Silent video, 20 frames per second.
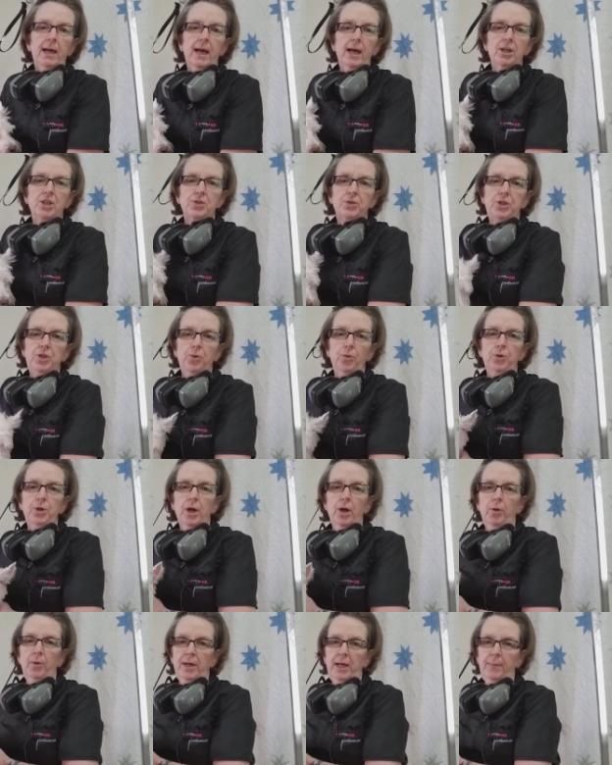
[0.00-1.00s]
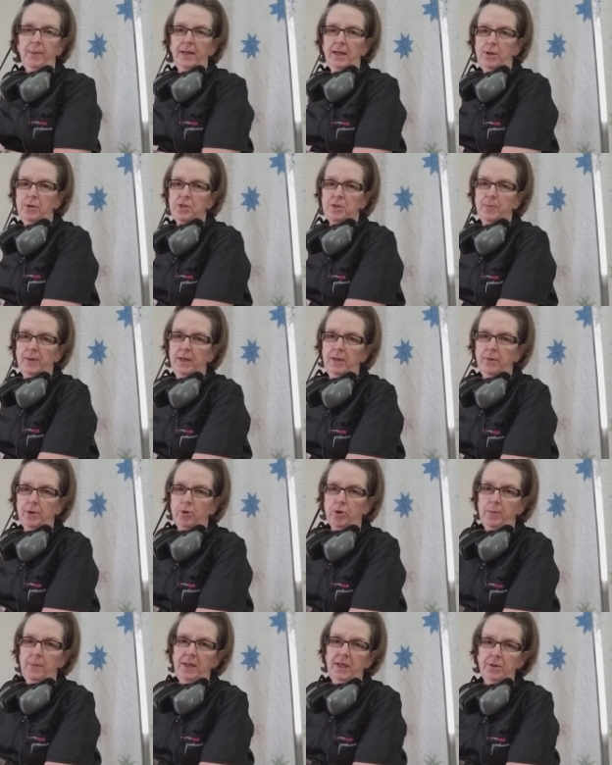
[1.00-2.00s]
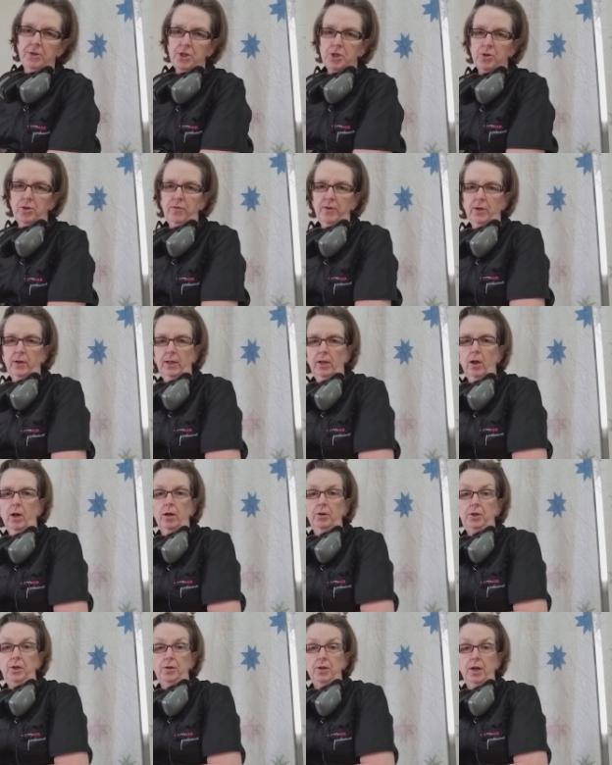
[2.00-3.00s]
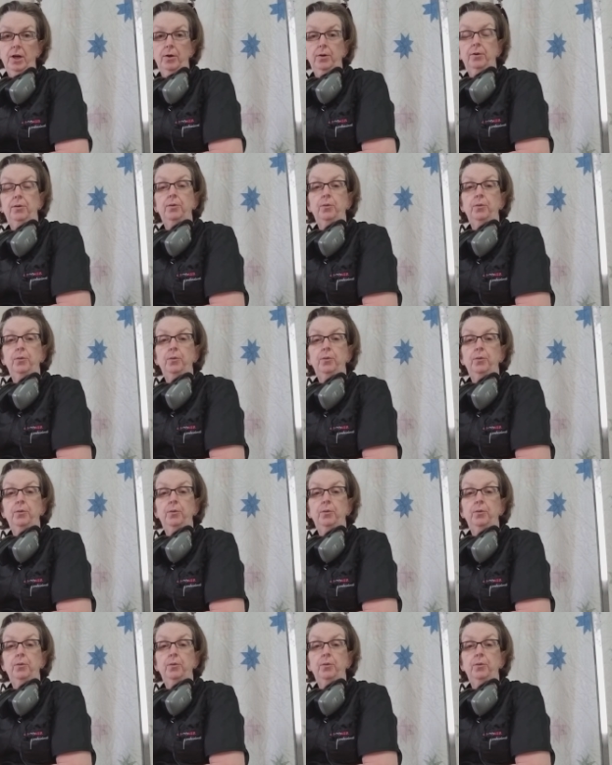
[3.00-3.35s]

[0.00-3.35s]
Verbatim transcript: As you know, anybody who's been in the grooming industry very long, you know,